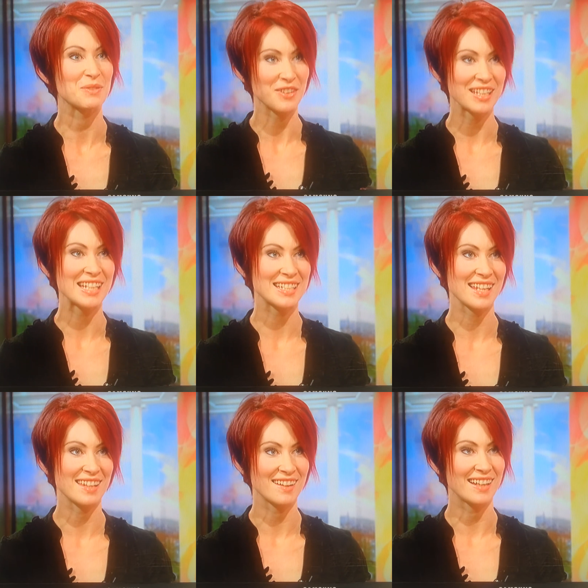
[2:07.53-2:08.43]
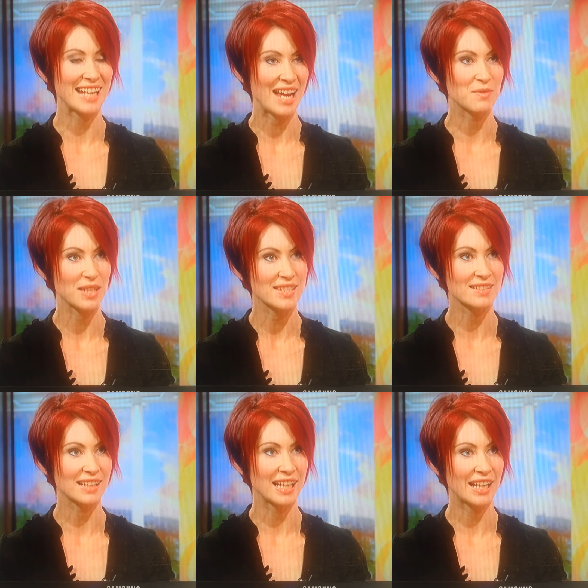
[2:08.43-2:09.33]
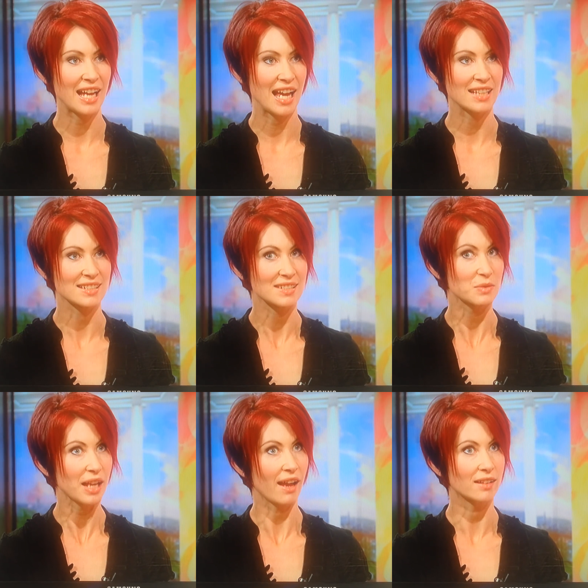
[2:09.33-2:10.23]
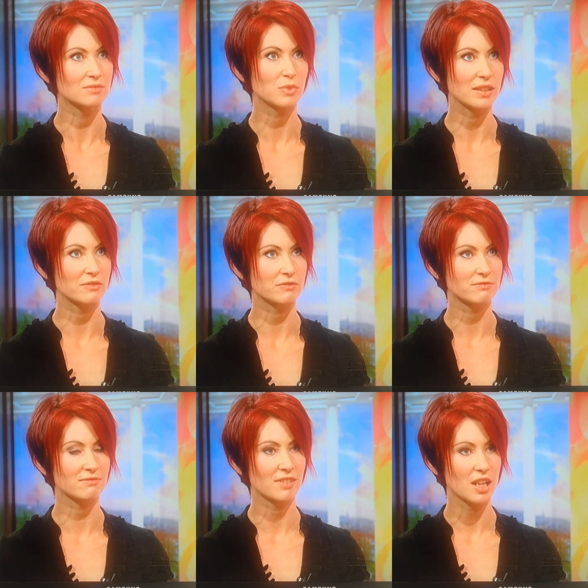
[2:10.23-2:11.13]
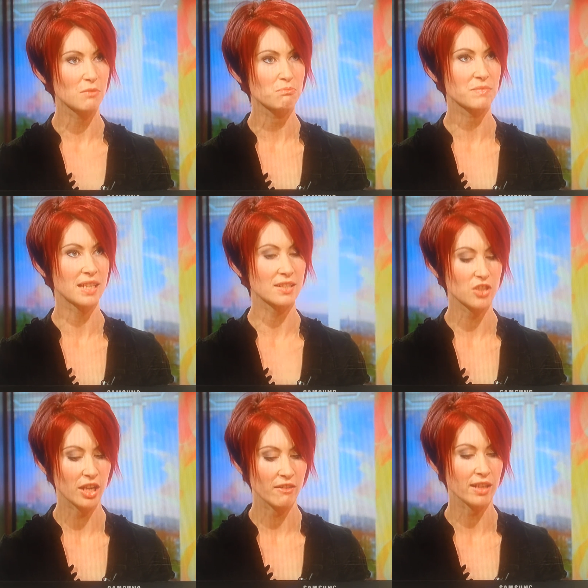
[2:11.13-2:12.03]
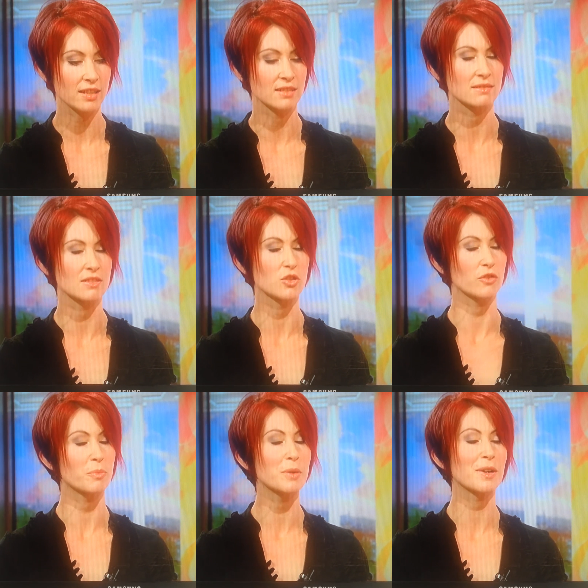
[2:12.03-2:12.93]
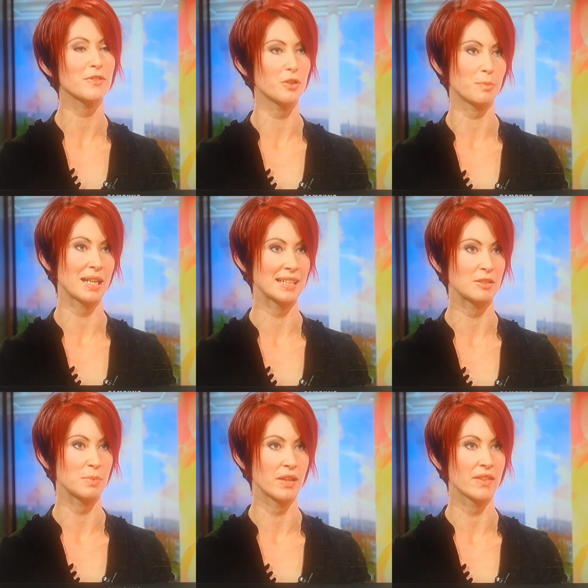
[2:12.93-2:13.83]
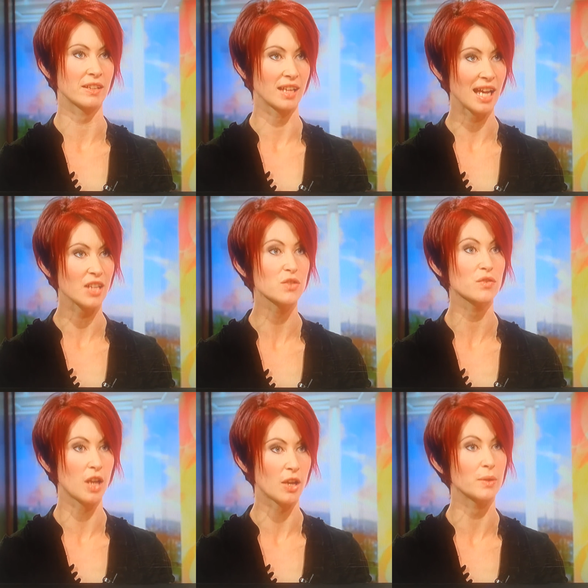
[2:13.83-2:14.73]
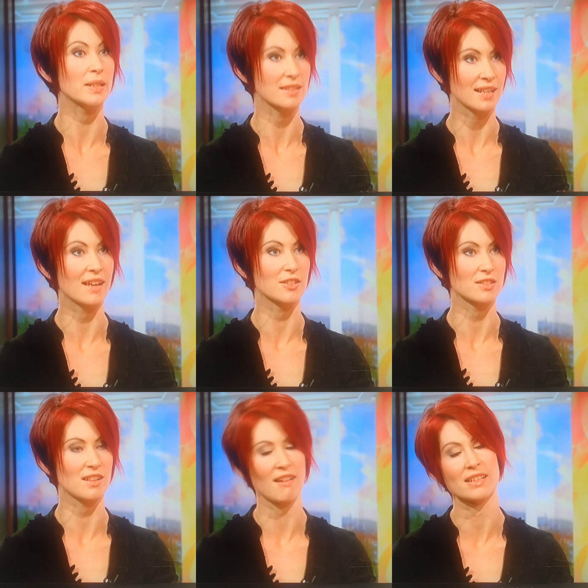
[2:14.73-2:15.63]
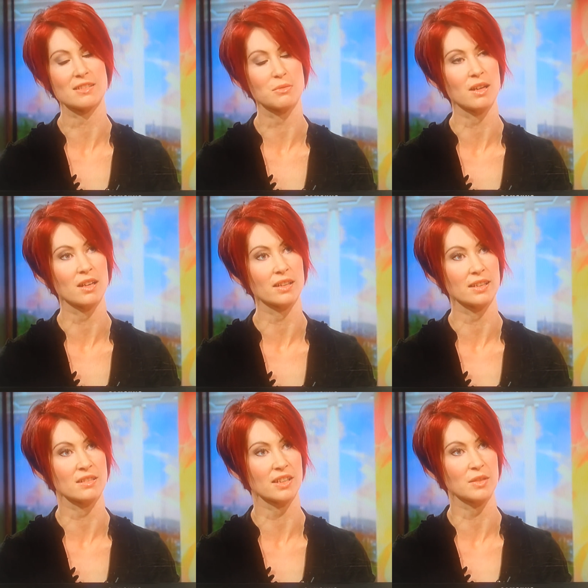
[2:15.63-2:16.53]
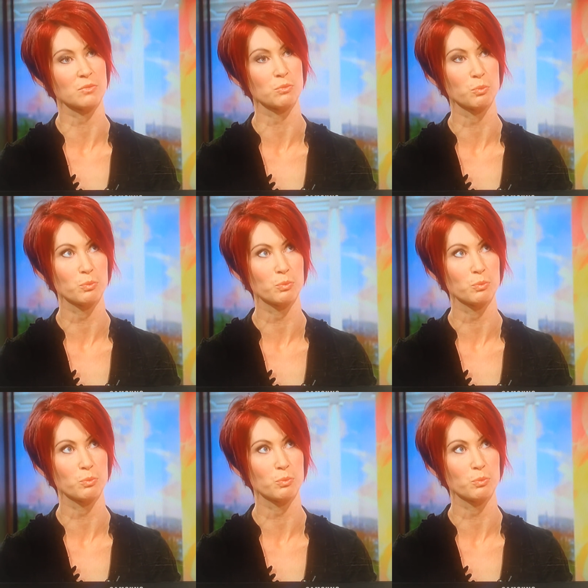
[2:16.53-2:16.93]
We're a year down the line and we're still here, and yeah, this year I can sort of put my foot back a little bit and think cash flow is now starting to work, and I can